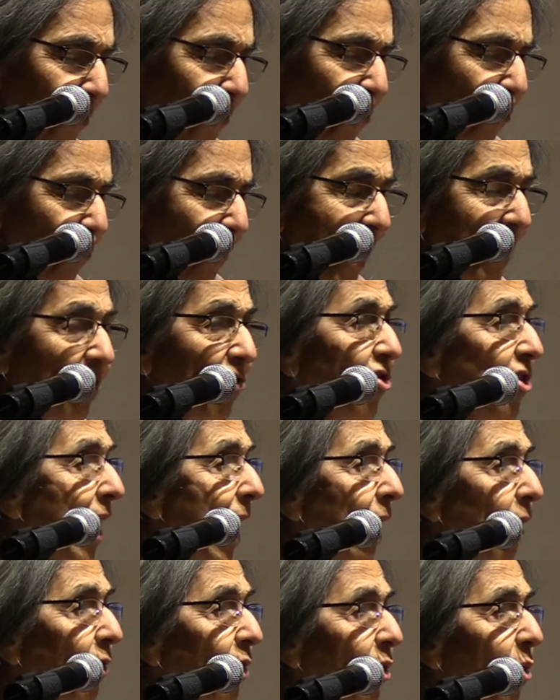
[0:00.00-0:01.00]
stretched
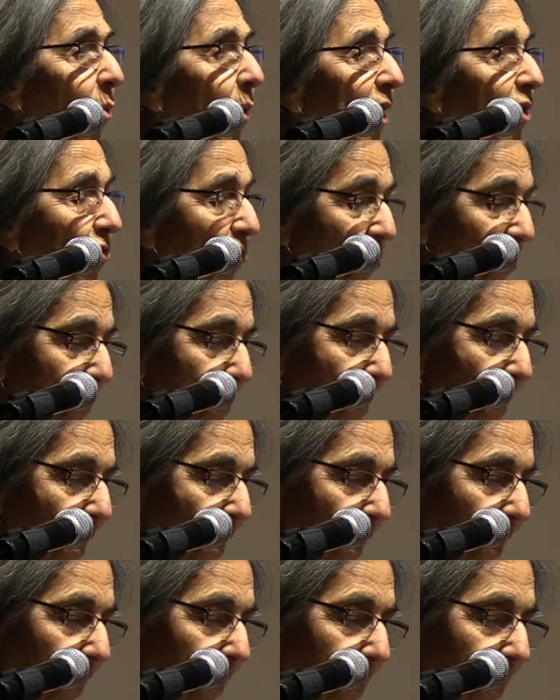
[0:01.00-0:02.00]
out question
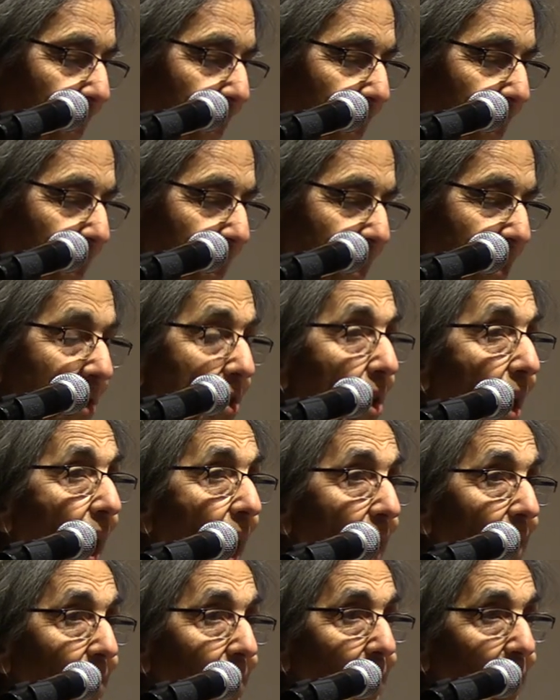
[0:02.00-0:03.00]
mark,
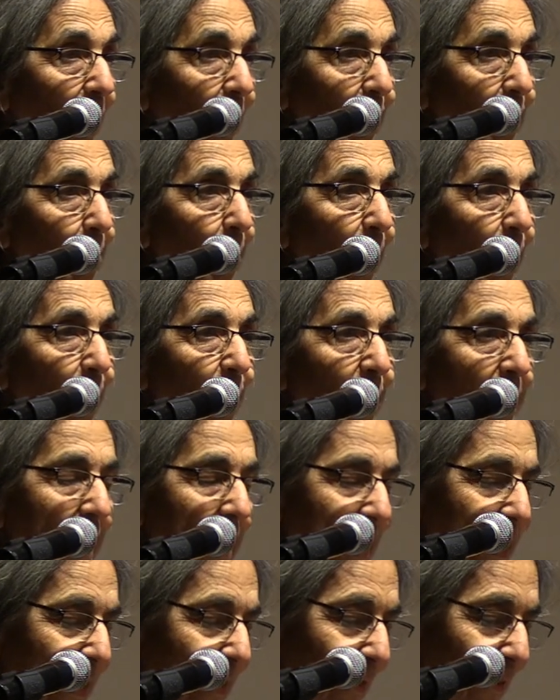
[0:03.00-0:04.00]
dots on both
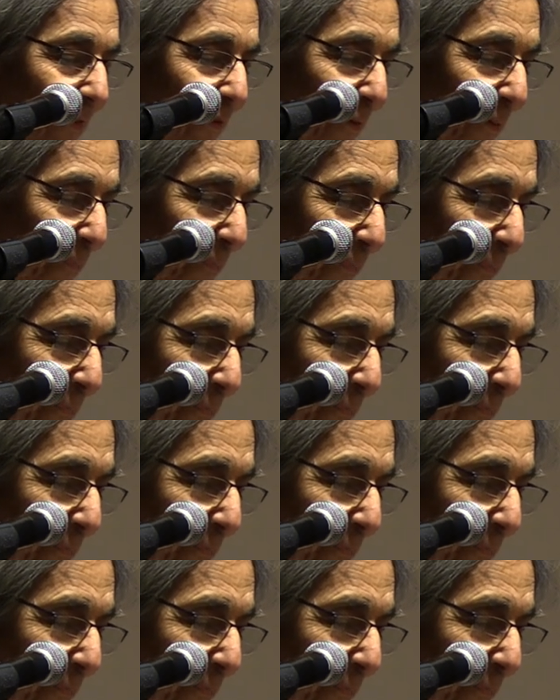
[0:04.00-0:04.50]
ends.